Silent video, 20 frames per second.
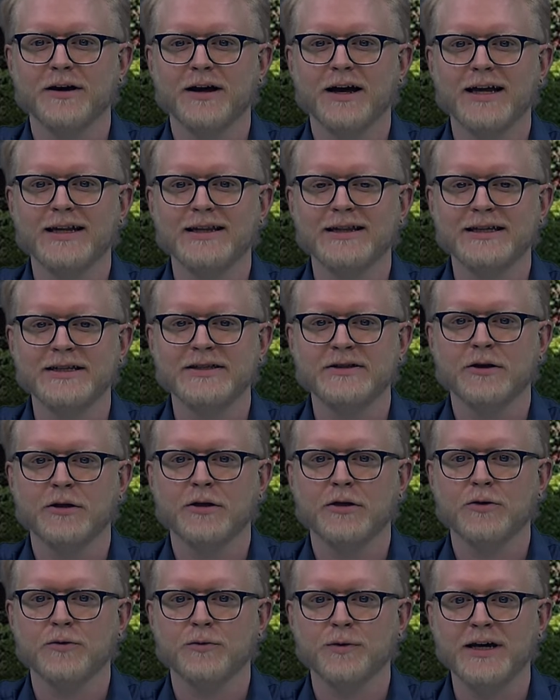at least
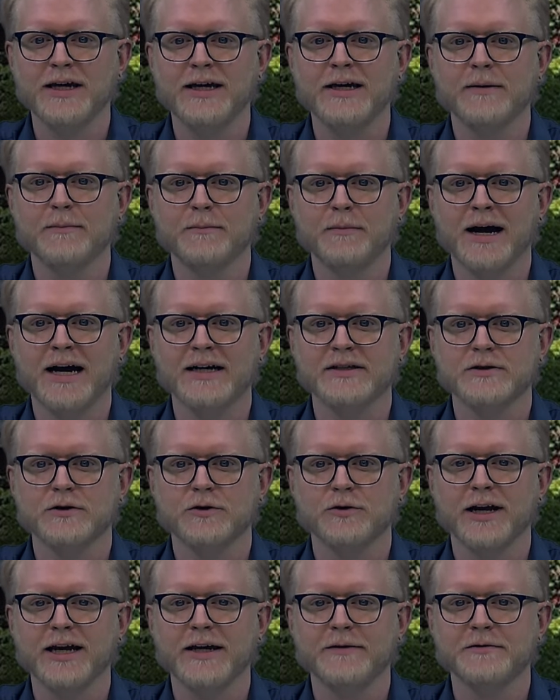3 mass
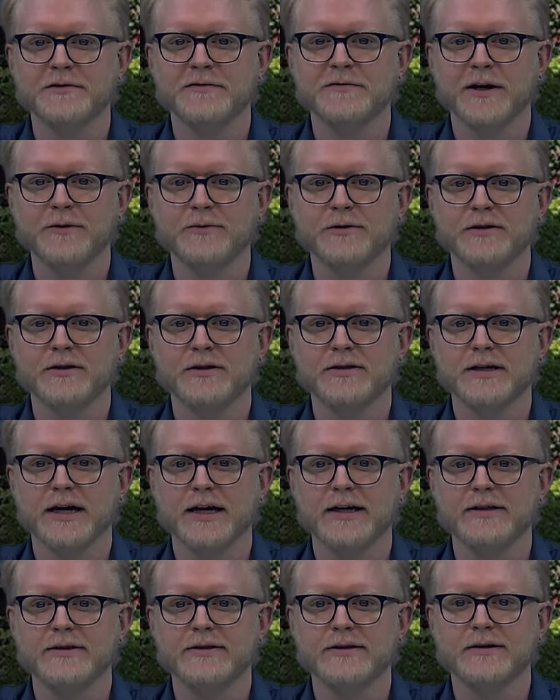graves found at the
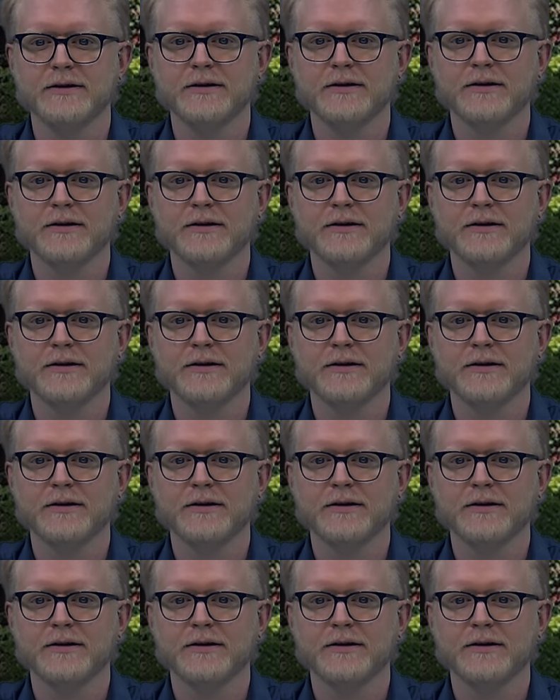site,